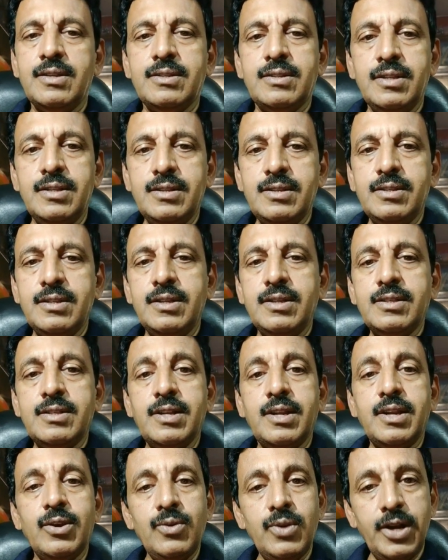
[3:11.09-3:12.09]
Since it
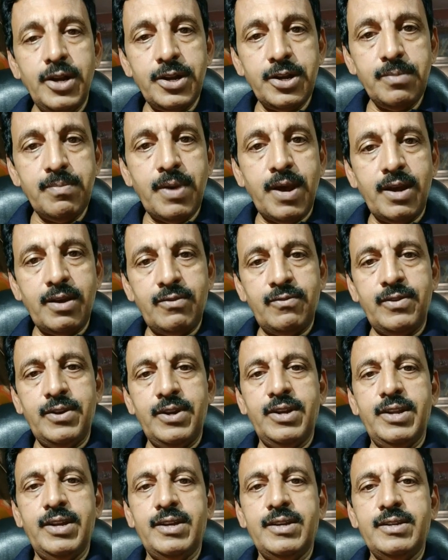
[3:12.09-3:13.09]
is a regulatory bank of
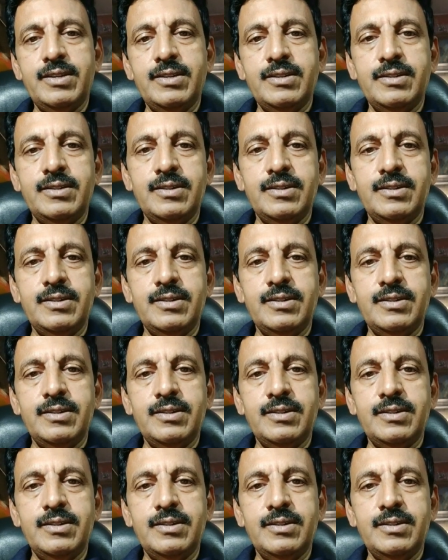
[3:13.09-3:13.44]
India,